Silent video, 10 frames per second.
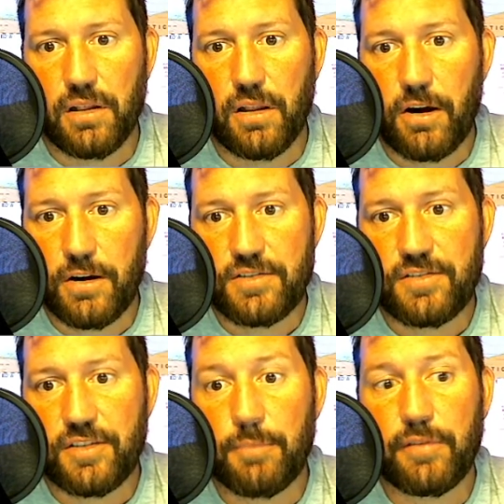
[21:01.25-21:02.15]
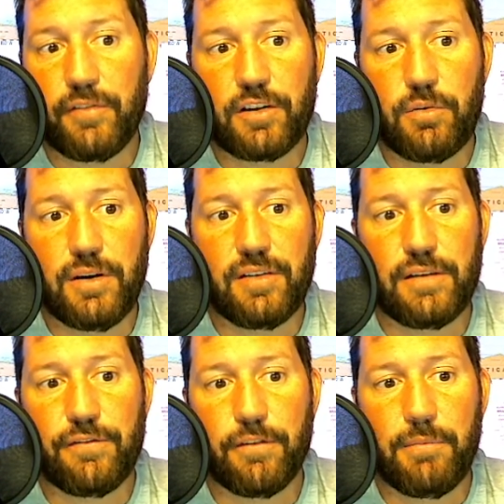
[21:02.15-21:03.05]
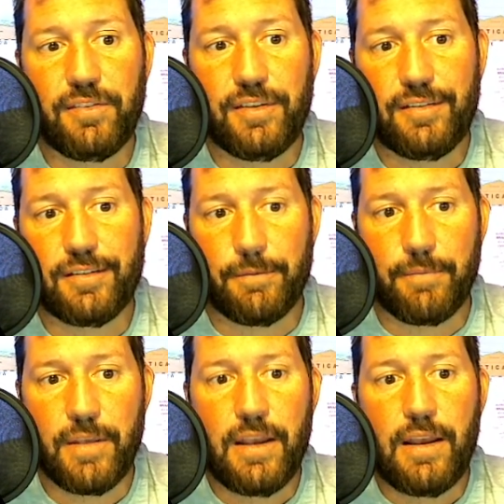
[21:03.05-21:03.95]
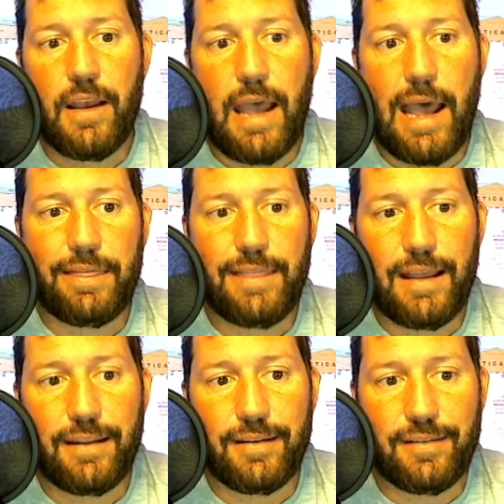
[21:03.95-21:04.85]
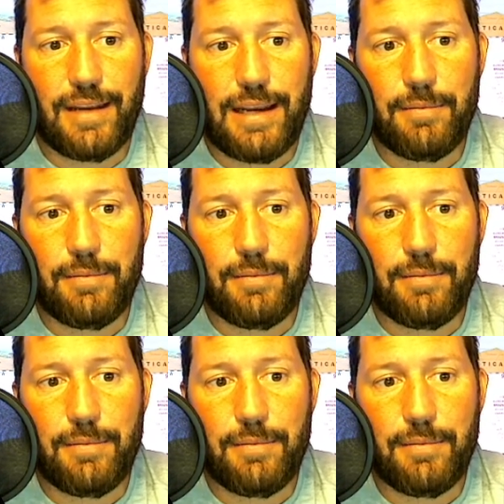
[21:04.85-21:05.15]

large sums of liquidity from the system. At that same